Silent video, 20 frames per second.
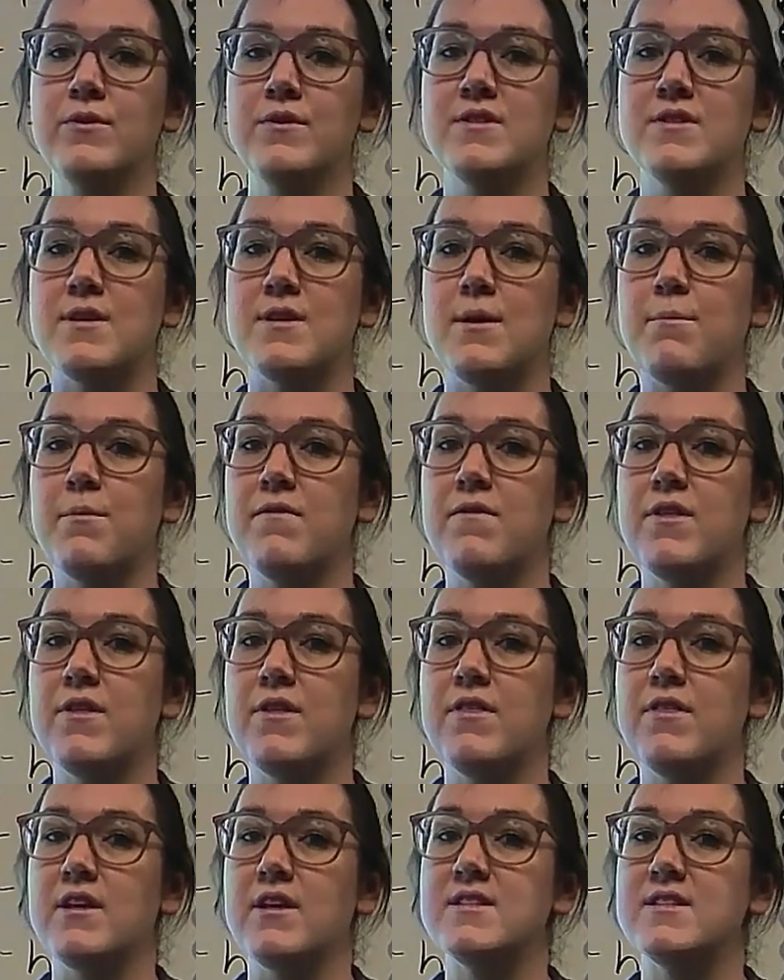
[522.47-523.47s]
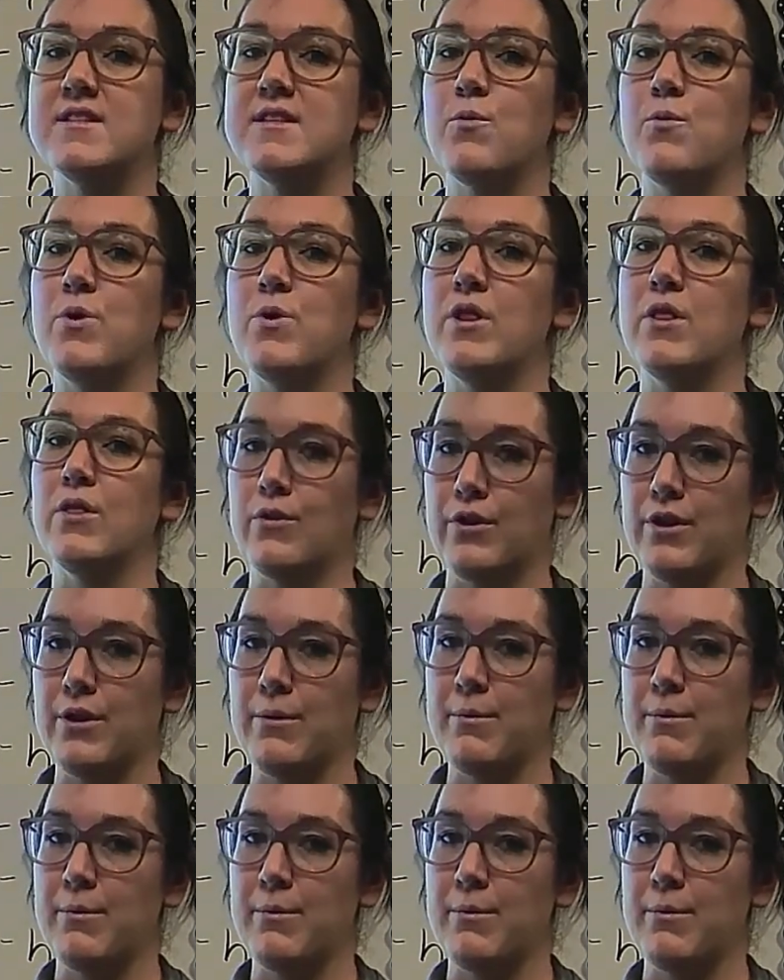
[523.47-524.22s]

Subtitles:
some of the things that we learned